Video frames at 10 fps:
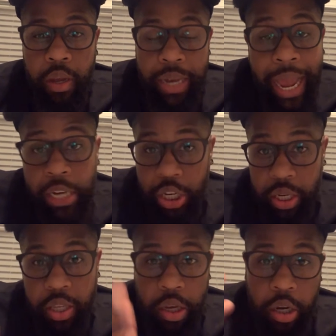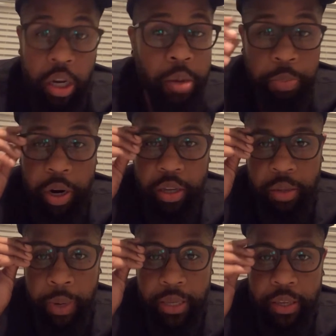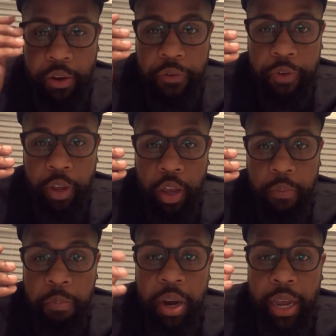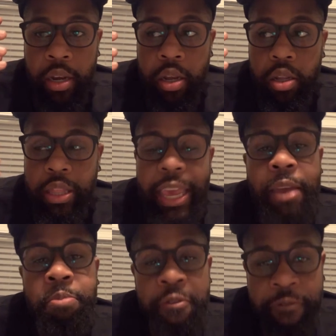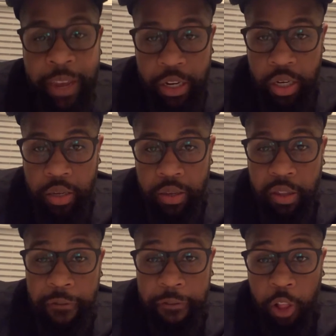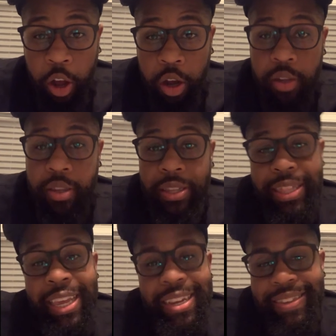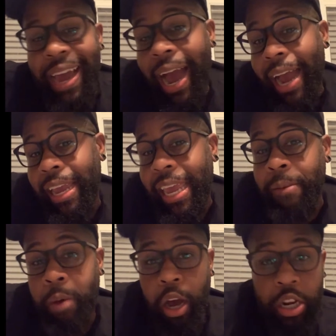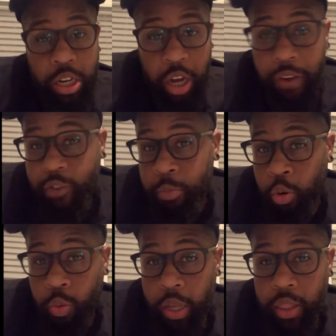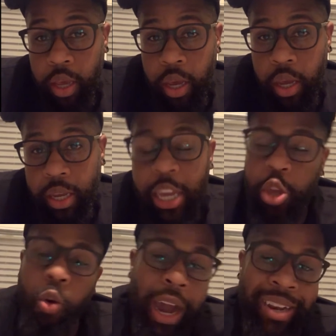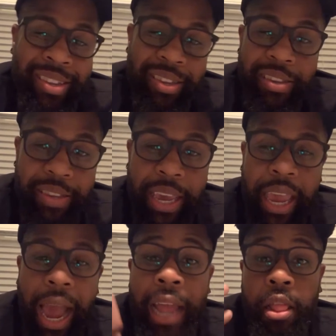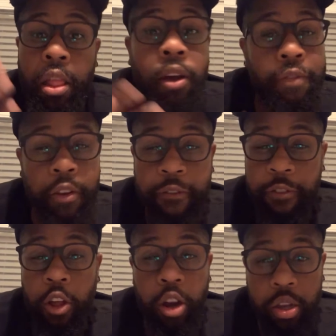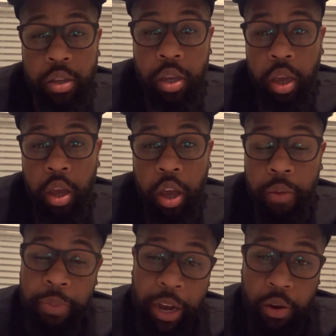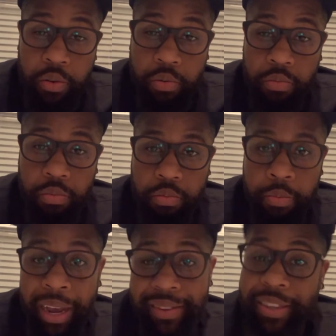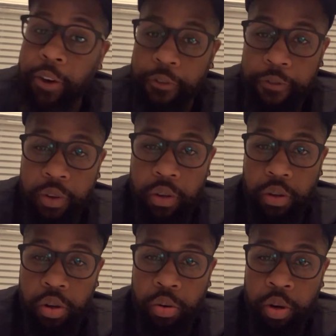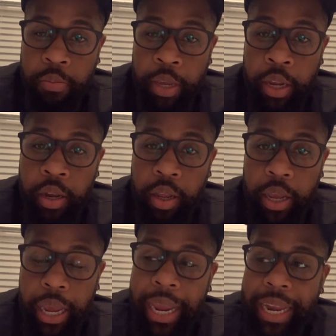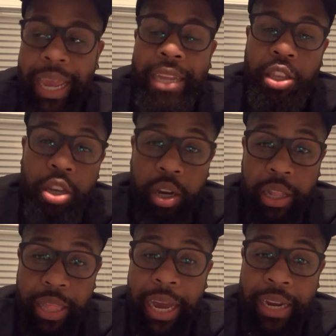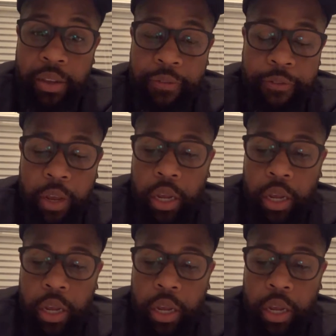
Not just the good parts of myself, but the imperfections, the flaws, the things that I am uncomfortable with. Can you honestly say, I love the flaws about myself? You know what I mean? Mm-hmm. And it took a lot of